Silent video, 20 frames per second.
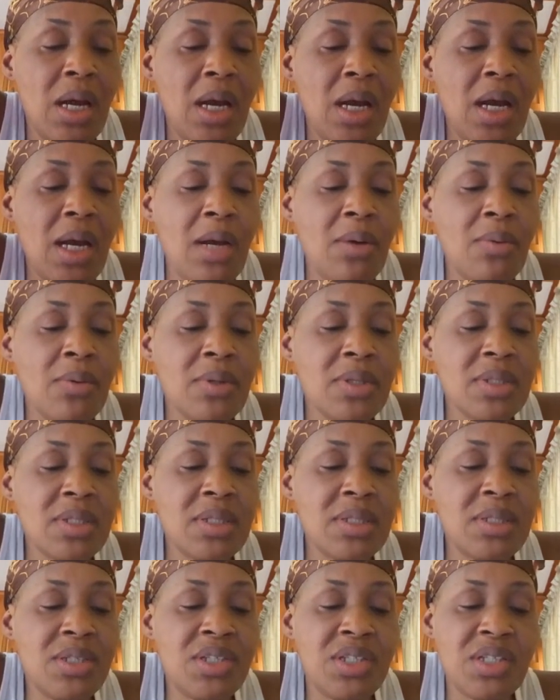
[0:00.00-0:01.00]
I
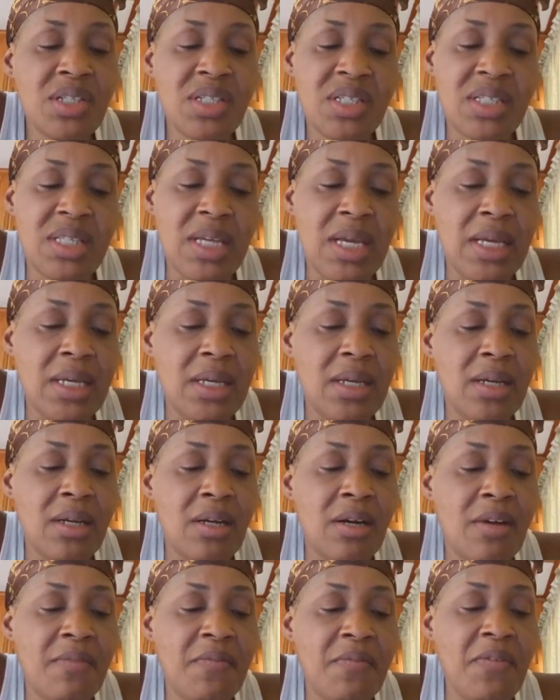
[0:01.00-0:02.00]
was just thanking
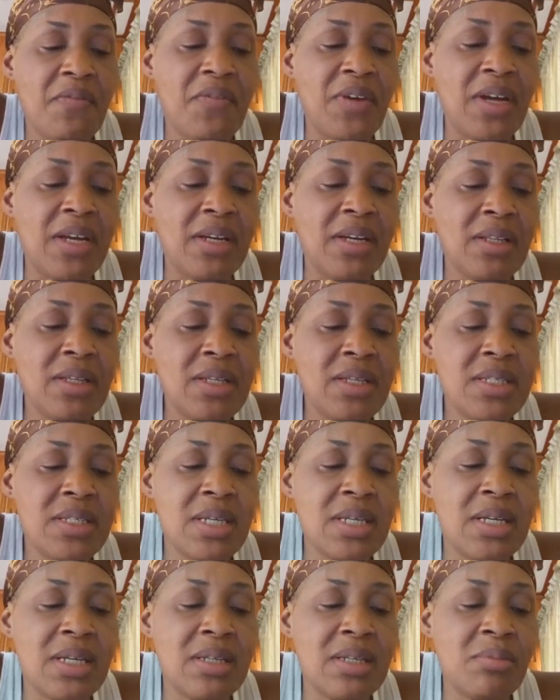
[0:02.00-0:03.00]
God for finally
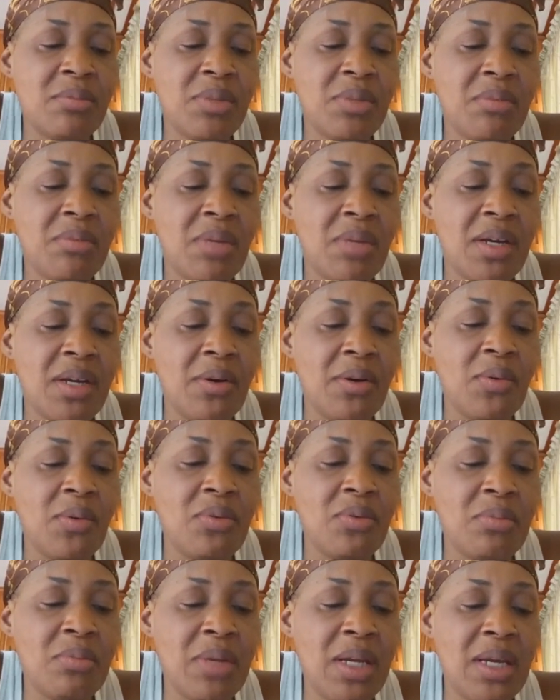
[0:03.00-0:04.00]
sending me my
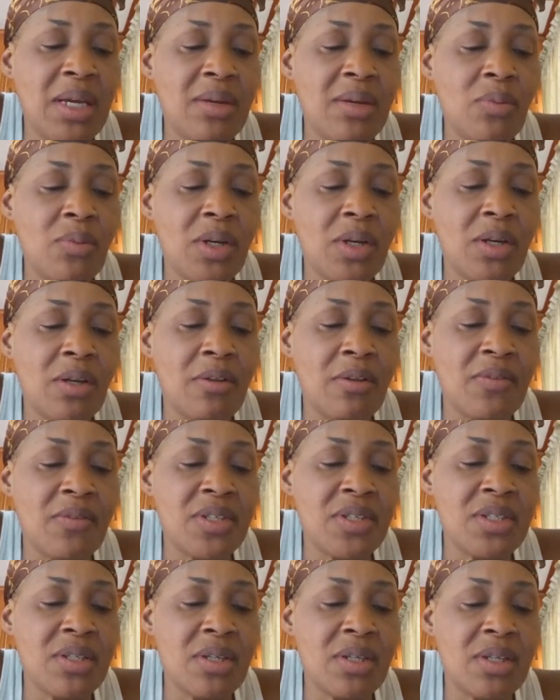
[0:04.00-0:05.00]
own man when all of a
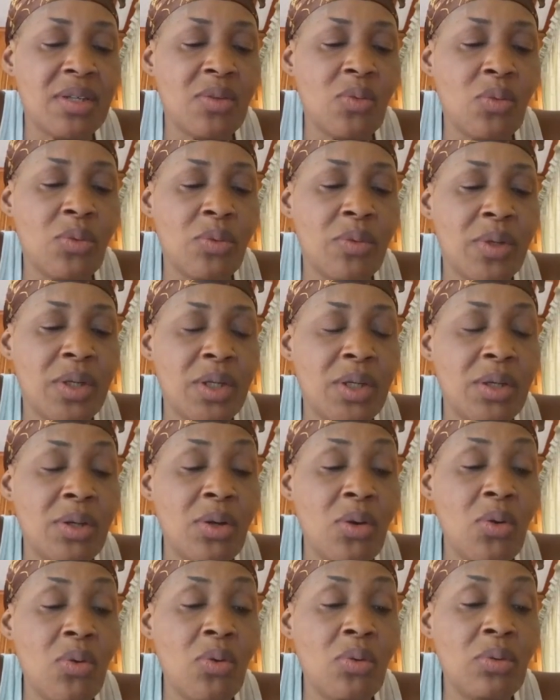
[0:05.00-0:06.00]
sudden we were
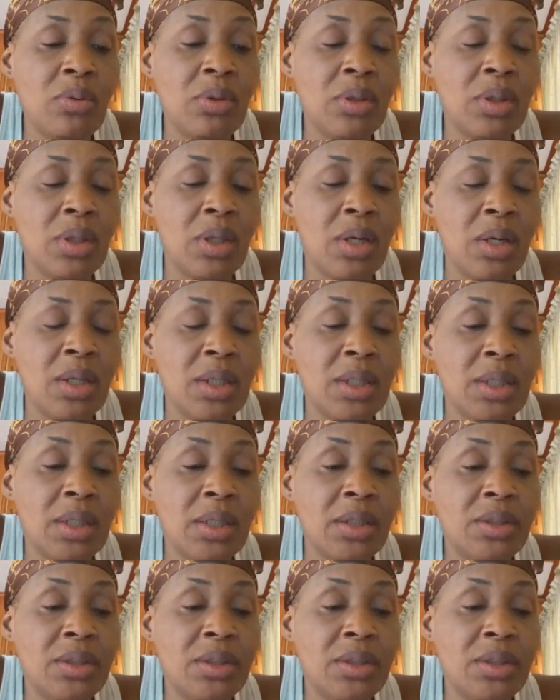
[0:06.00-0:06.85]
no longer